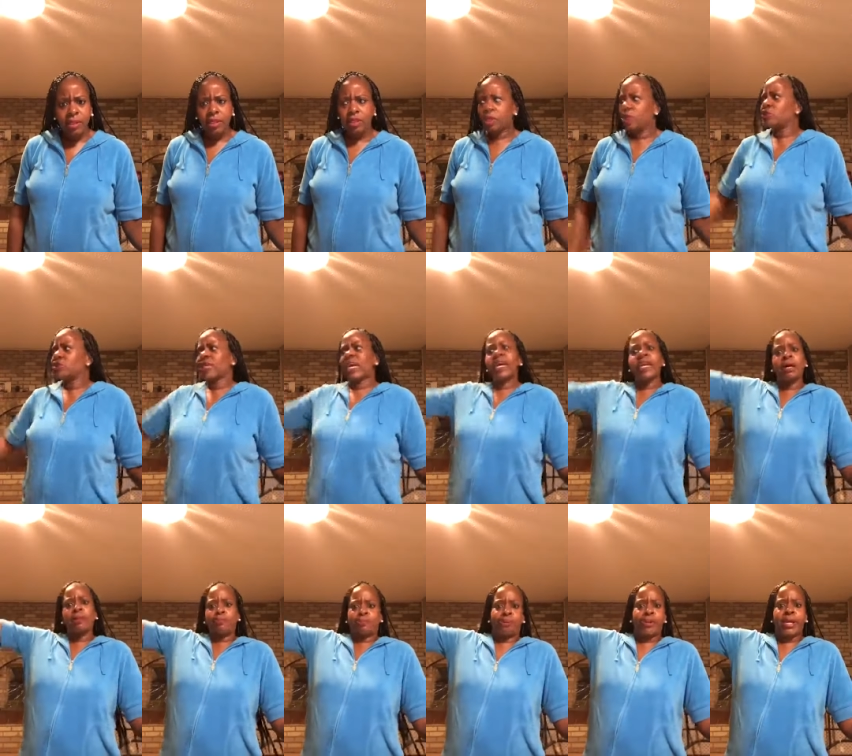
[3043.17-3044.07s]
You seen
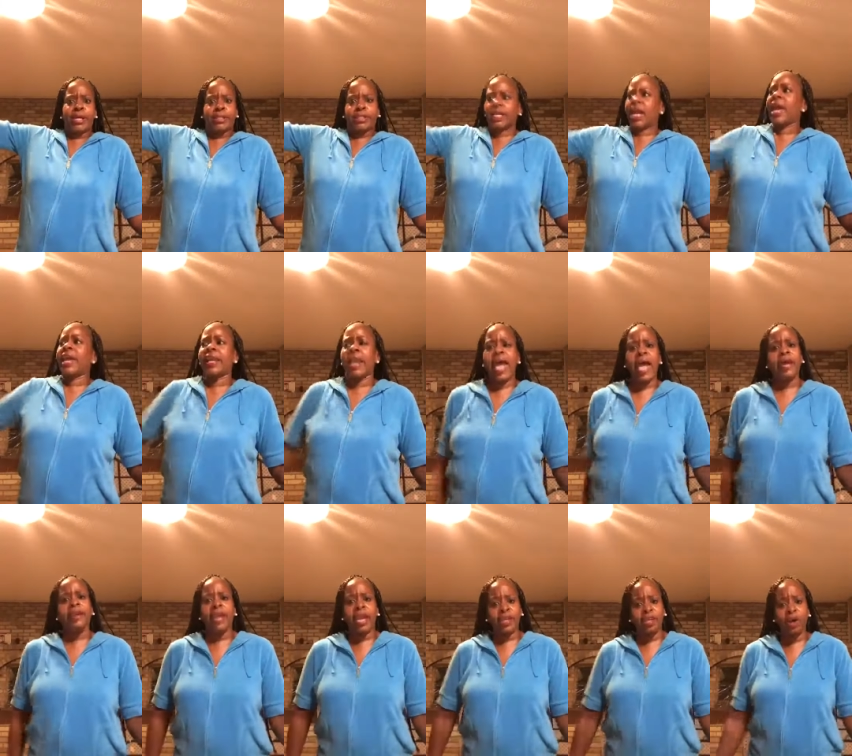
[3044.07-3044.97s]
them preach and
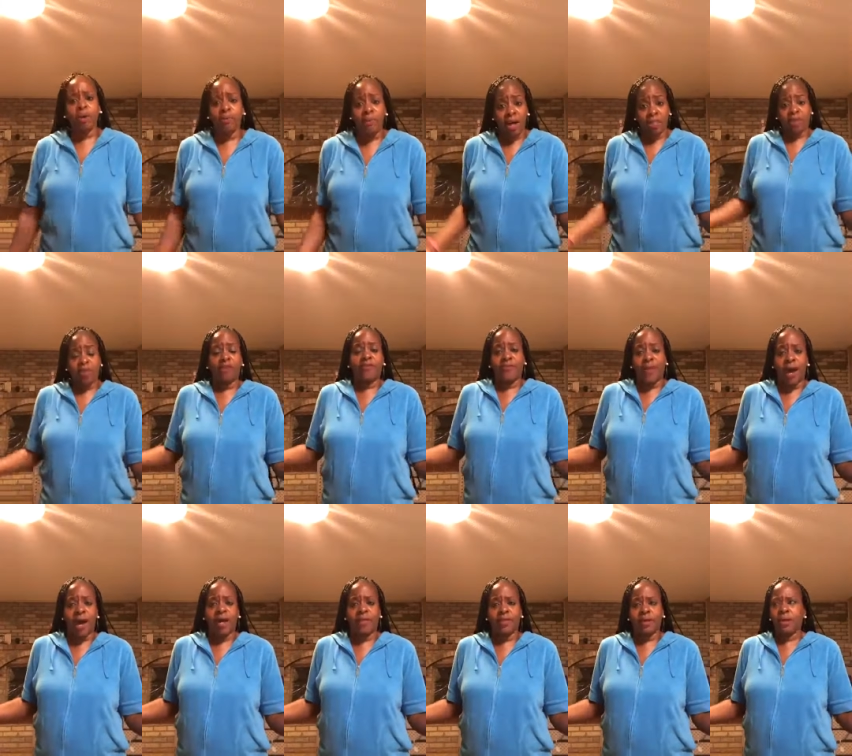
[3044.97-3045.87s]
now they're your mother or
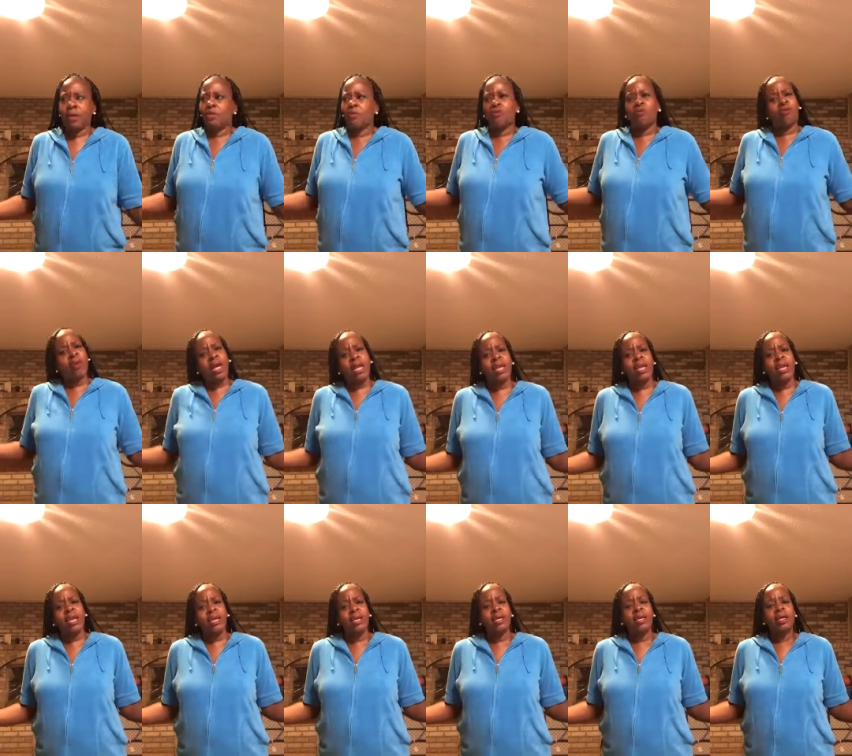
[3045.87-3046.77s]
father.
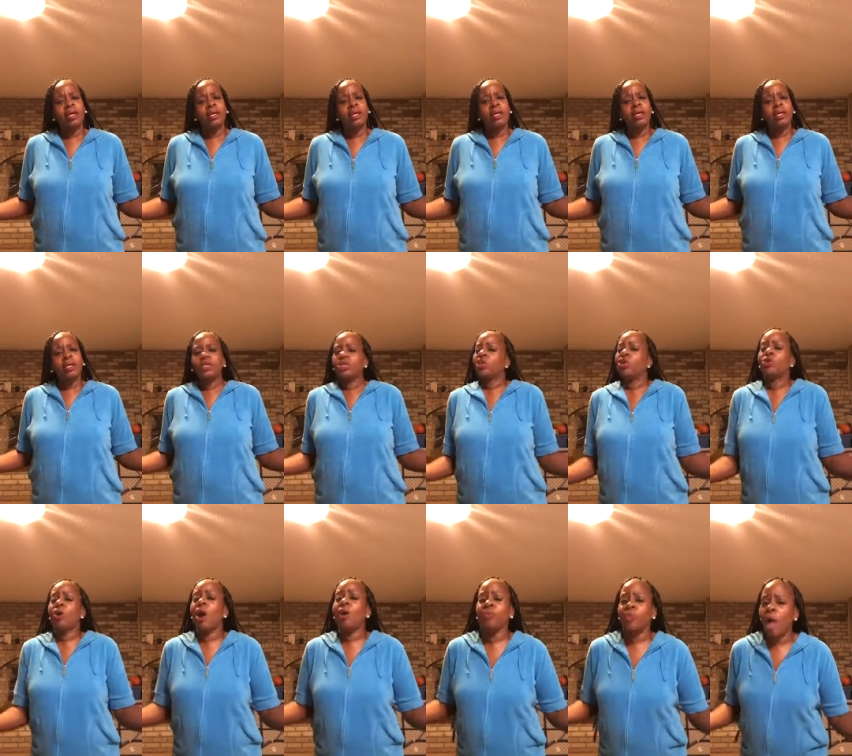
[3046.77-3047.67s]
Really?
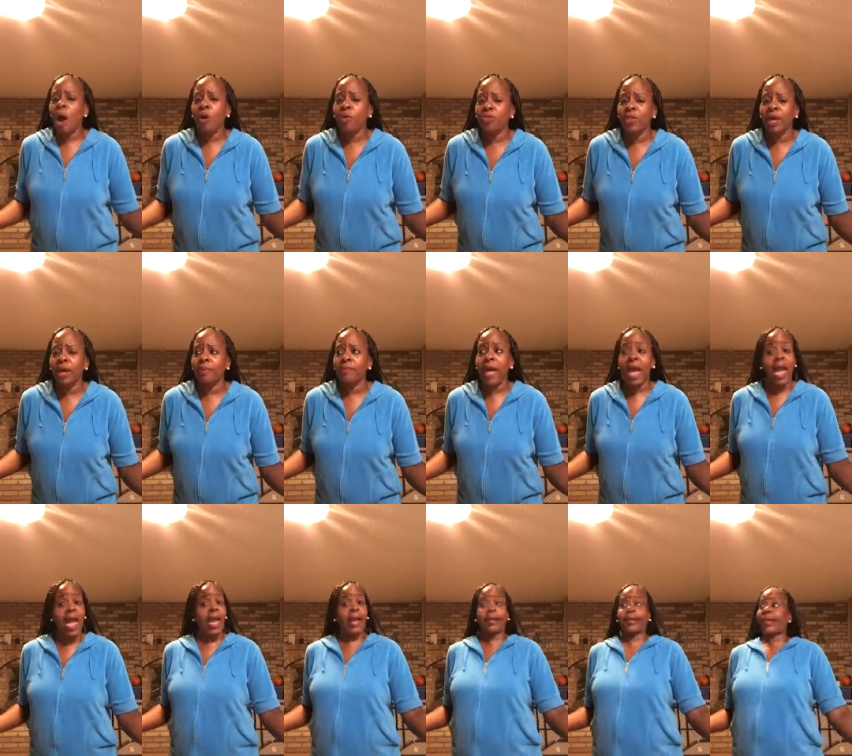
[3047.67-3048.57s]
You don't know them.
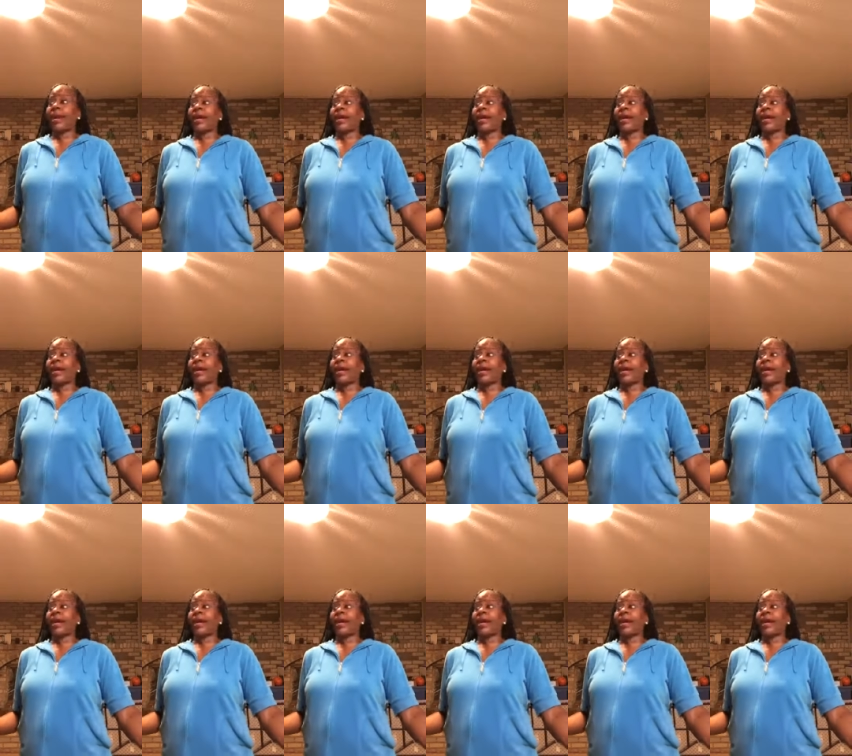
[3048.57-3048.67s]
And